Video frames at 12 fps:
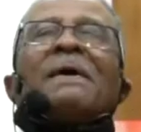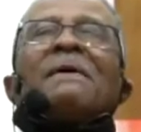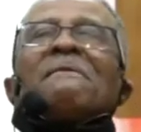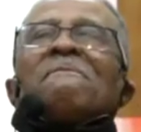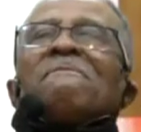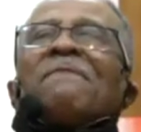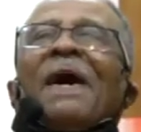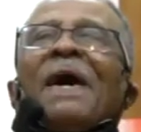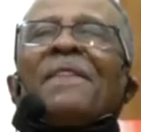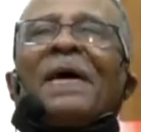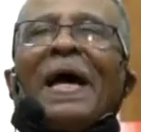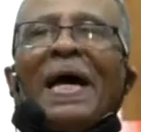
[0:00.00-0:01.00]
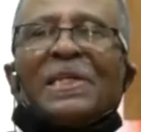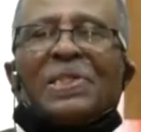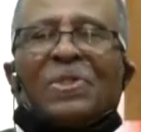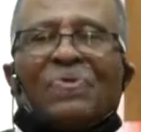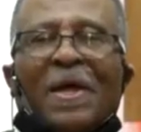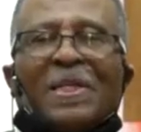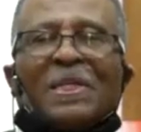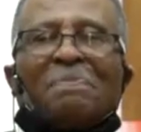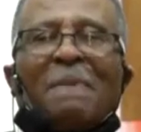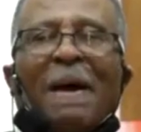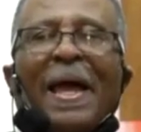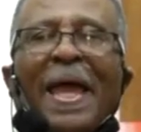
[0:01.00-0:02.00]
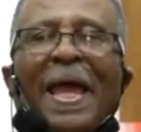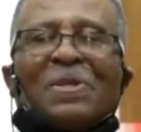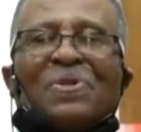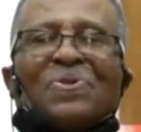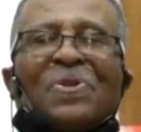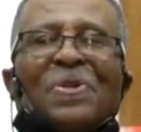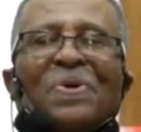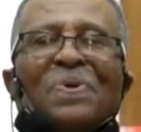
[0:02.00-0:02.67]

Father, I stretch my hands to you